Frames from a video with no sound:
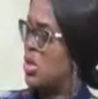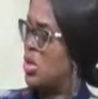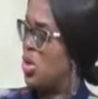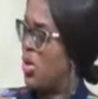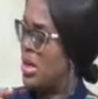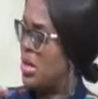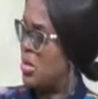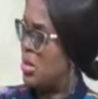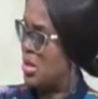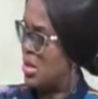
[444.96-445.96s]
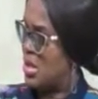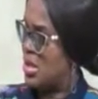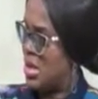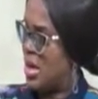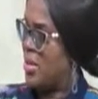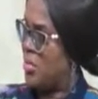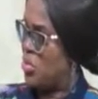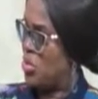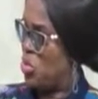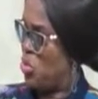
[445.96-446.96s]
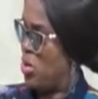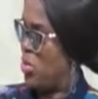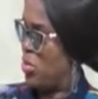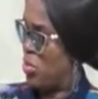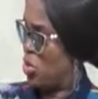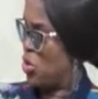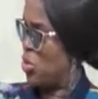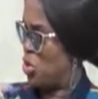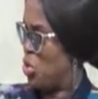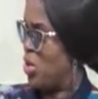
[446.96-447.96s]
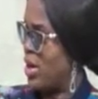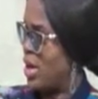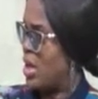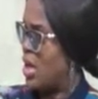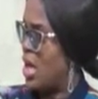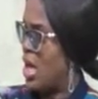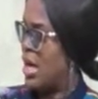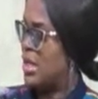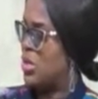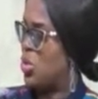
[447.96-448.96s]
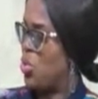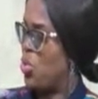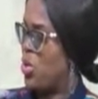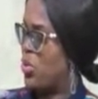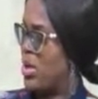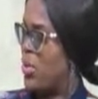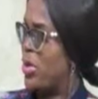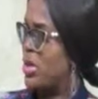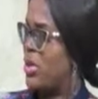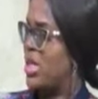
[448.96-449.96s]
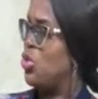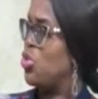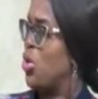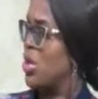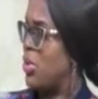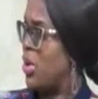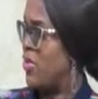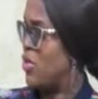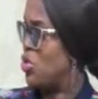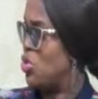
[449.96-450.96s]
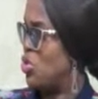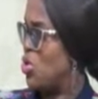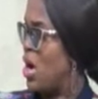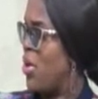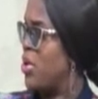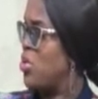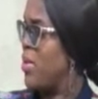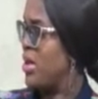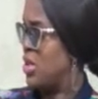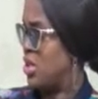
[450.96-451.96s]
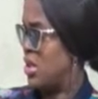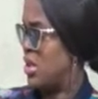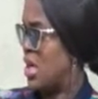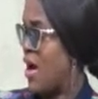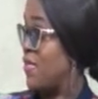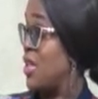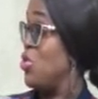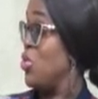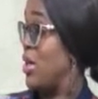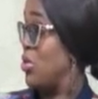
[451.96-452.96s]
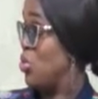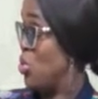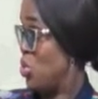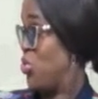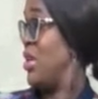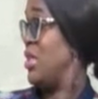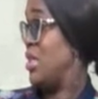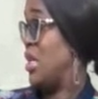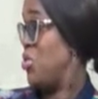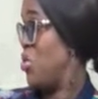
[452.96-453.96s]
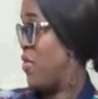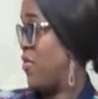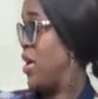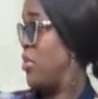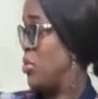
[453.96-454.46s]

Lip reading: During this time, you were much younger, and were they drugs that were given to you, or how were you managing it after you had known already that you have fibroids?